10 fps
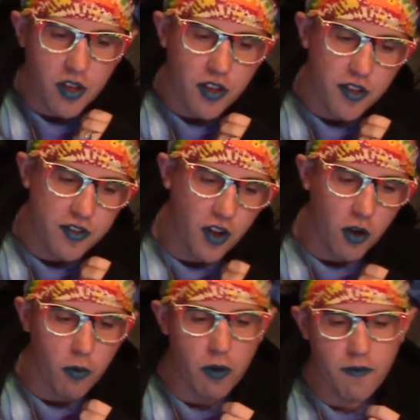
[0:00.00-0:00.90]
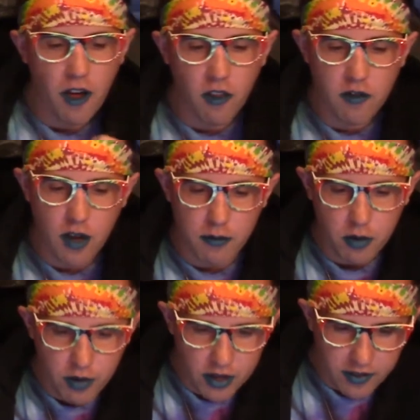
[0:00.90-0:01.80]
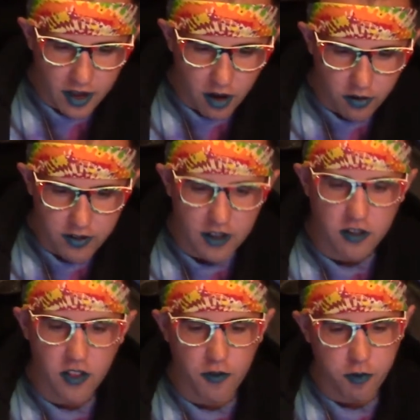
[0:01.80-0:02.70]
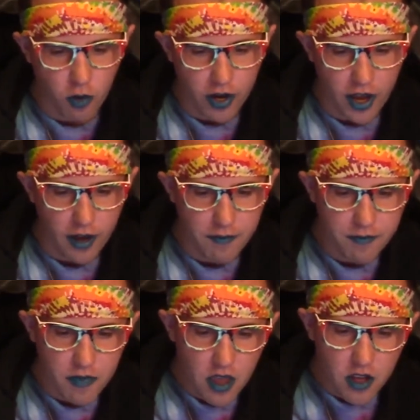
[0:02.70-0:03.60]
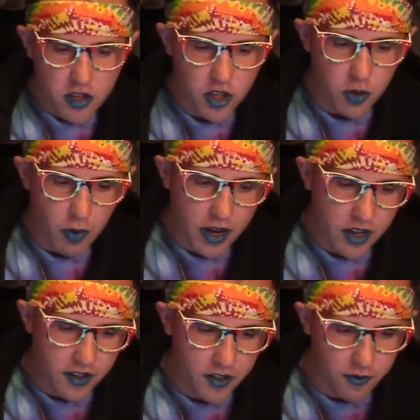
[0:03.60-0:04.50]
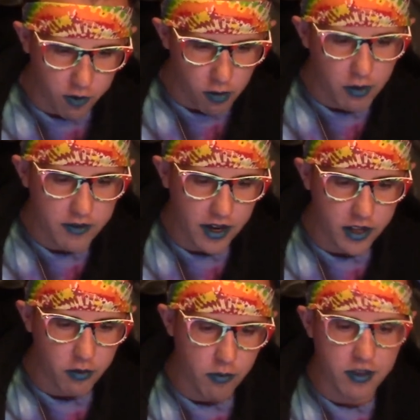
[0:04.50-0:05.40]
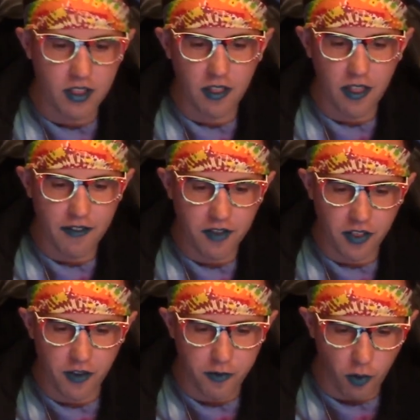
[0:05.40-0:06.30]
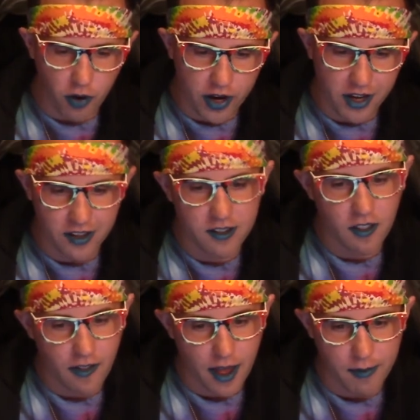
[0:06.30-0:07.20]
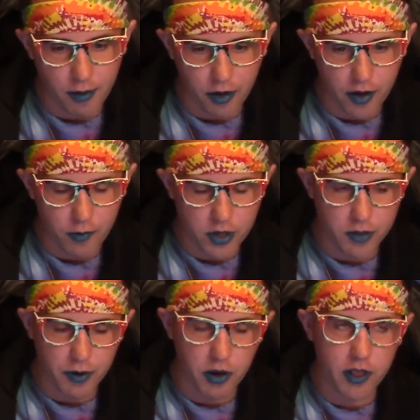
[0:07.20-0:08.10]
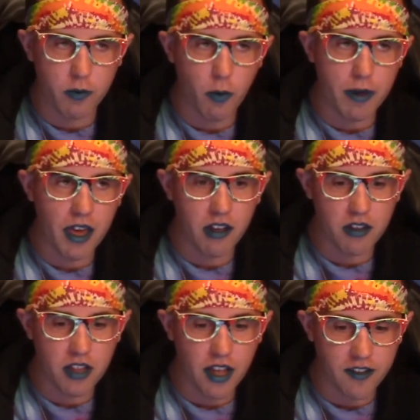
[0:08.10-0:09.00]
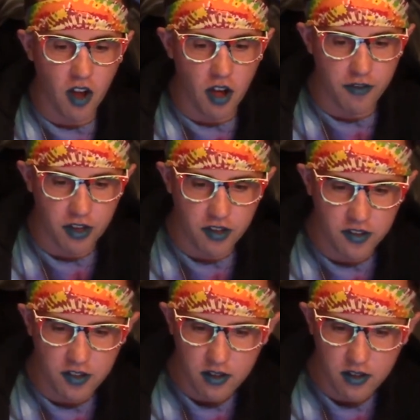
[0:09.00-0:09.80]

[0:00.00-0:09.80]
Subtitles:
So, we follow Domino into the house, into the foyer. To the right is the formal dining room. To the left of the foyer is the library, which apparently will be Helen and I's office.